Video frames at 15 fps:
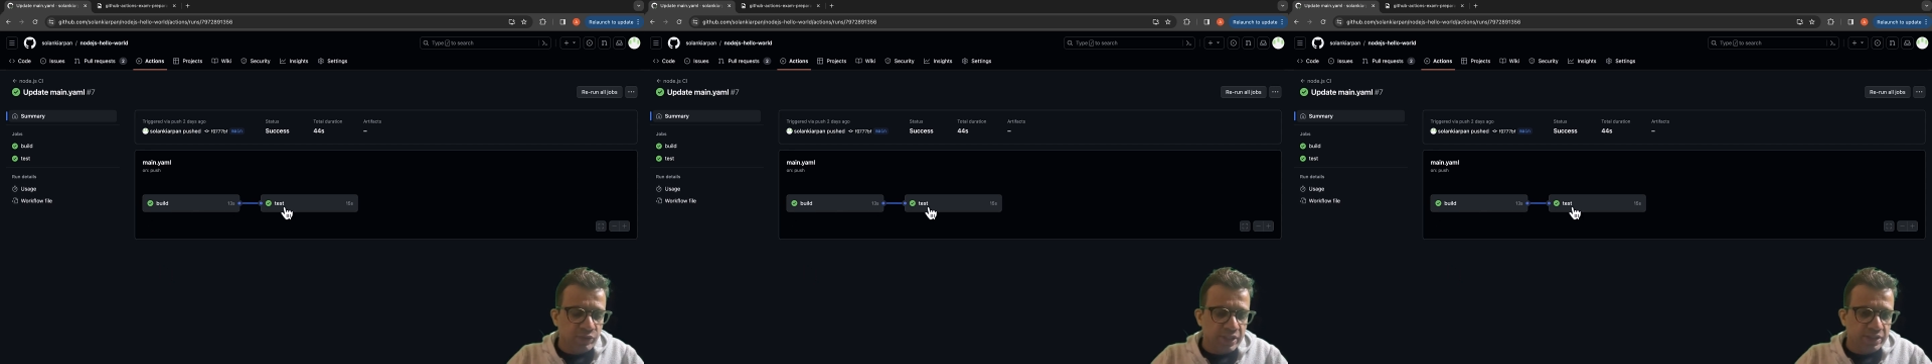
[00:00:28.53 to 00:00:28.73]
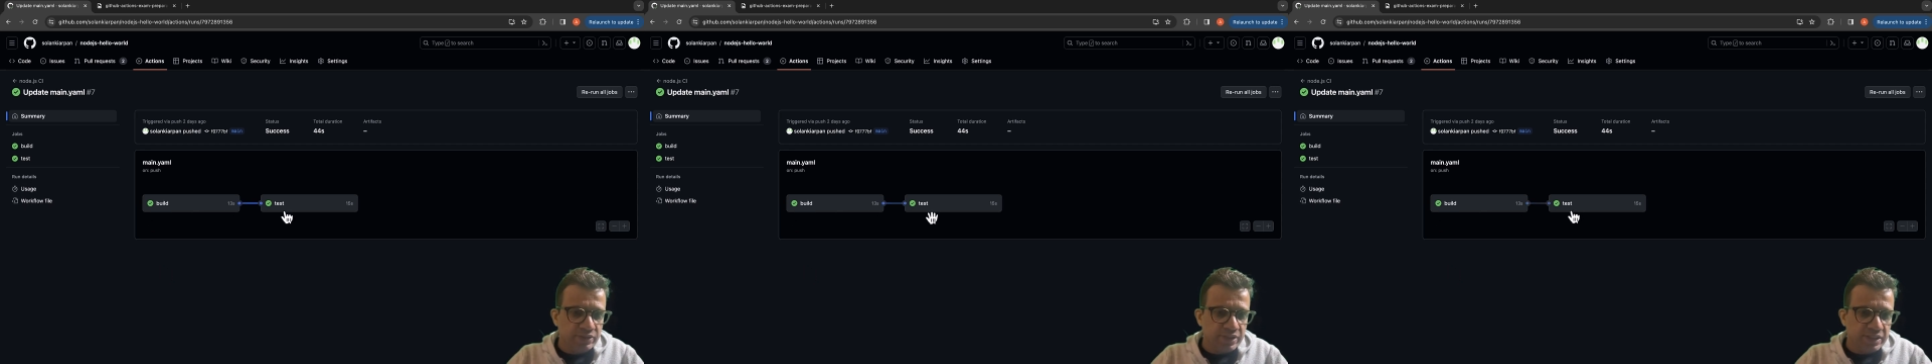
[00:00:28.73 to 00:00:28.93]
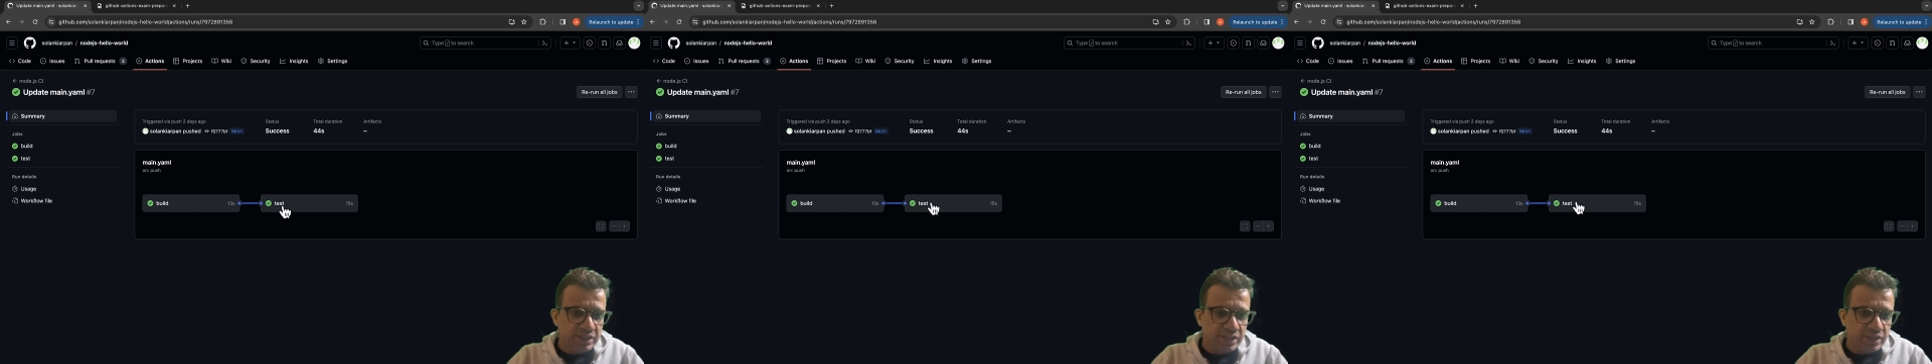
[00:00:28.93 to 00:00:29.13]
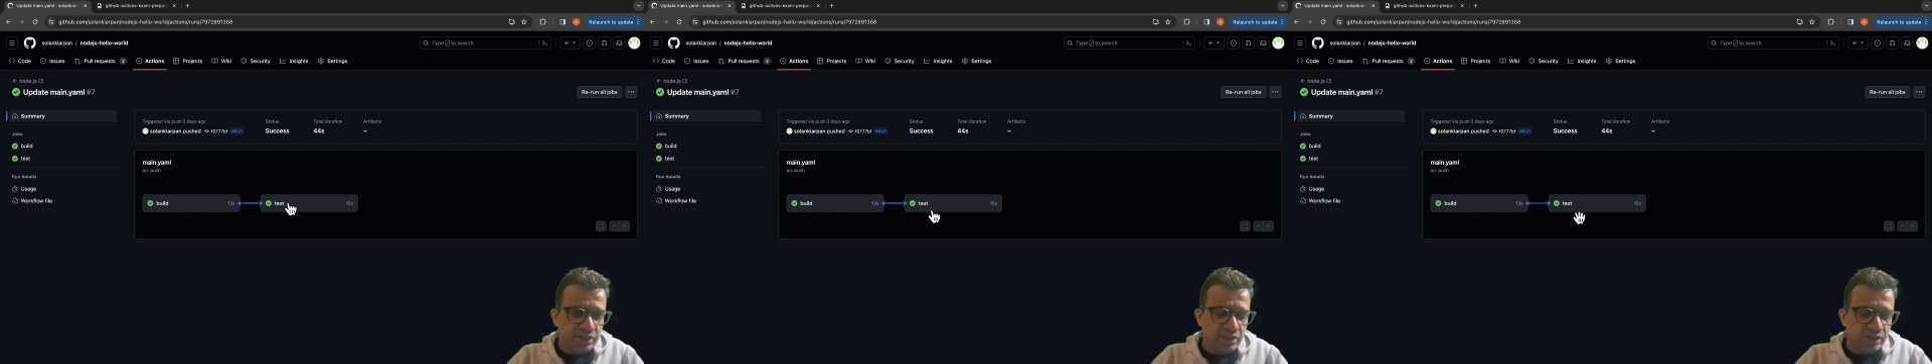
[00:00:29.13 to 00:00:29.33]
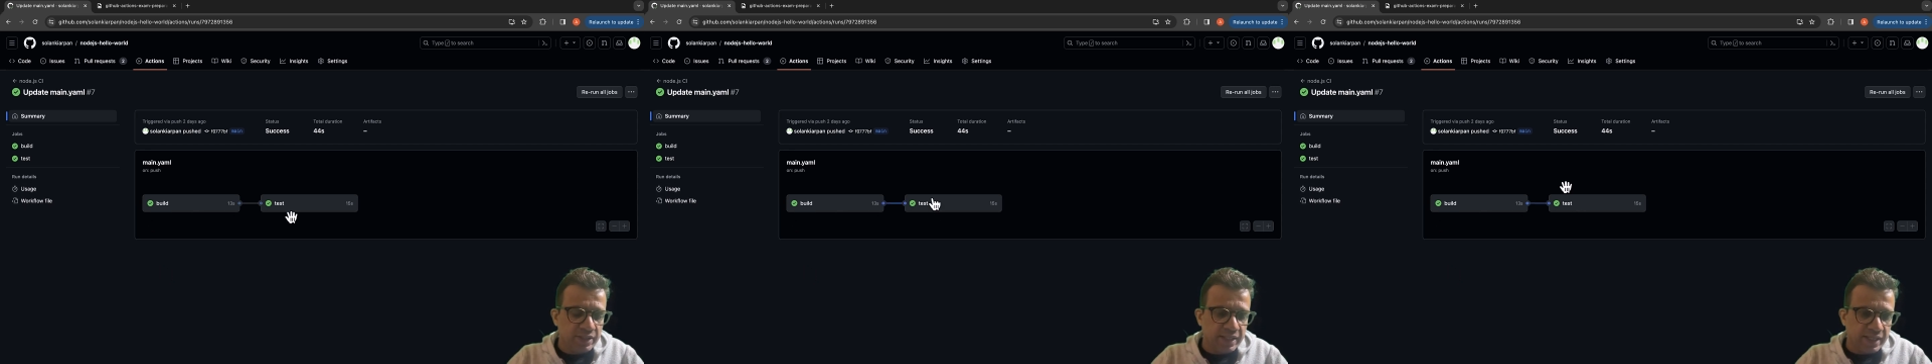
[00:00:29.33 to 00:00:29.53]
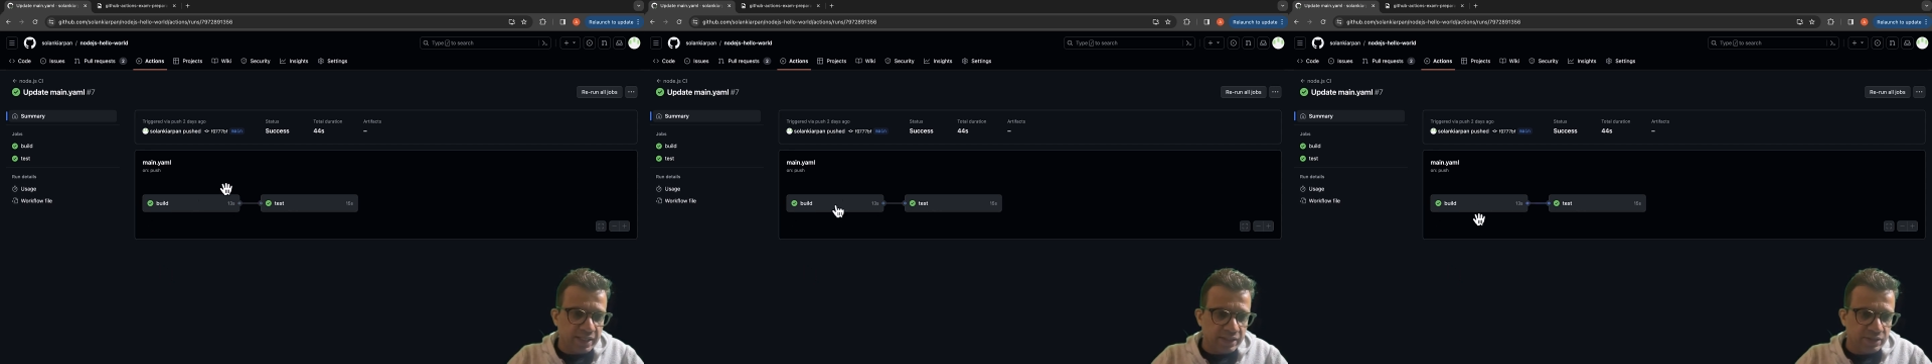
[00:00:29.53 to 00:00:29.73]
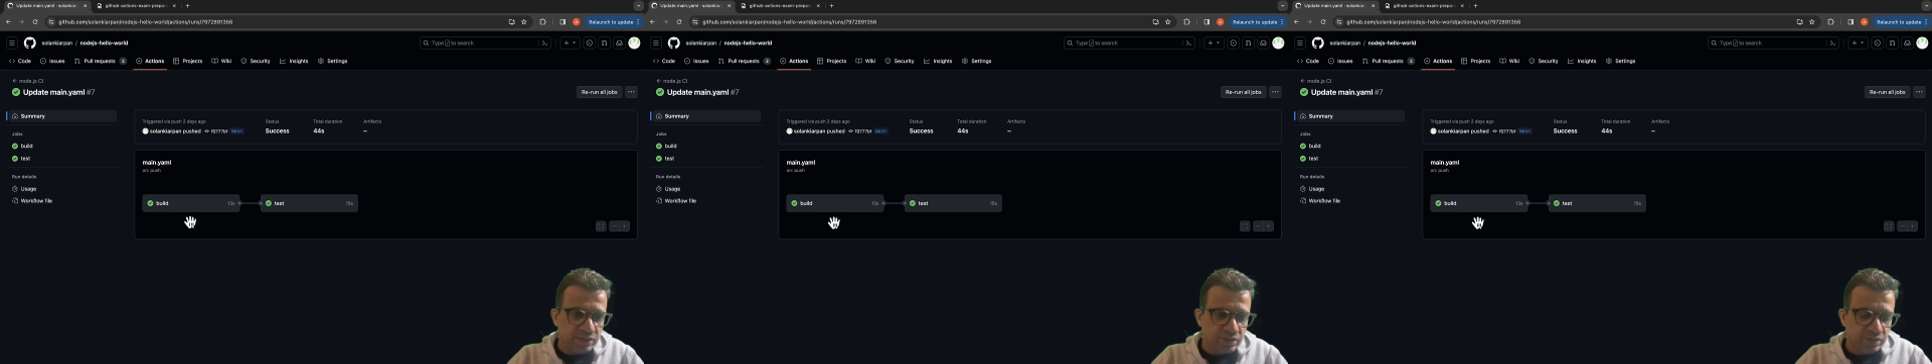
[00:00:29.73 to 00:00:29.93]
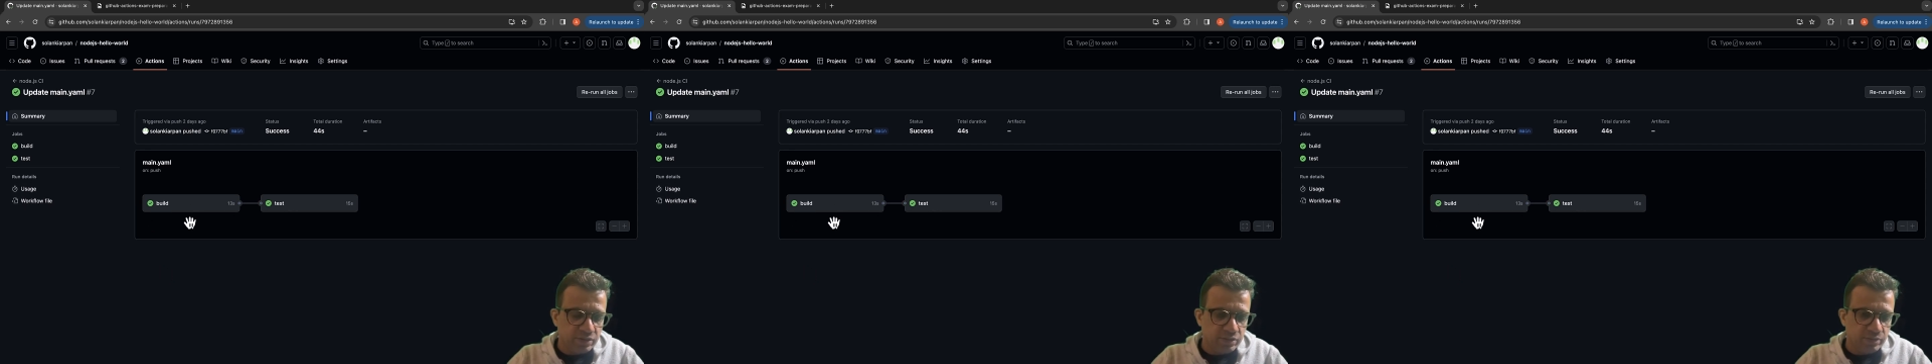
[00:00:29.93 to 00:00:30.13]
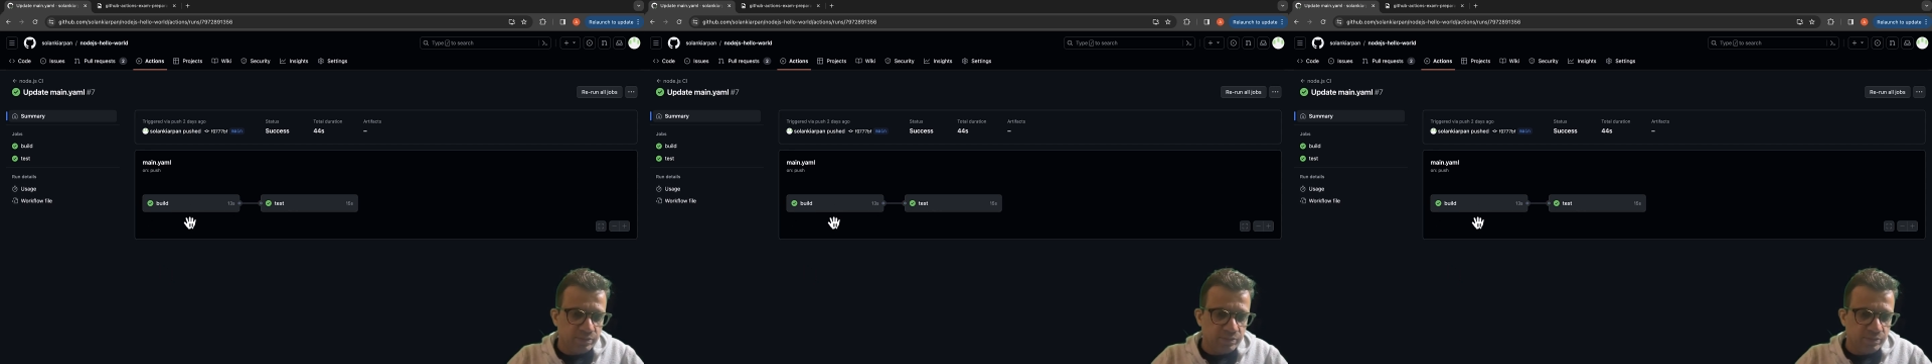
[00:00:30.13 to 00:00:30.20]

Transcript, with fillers: we had seen that the test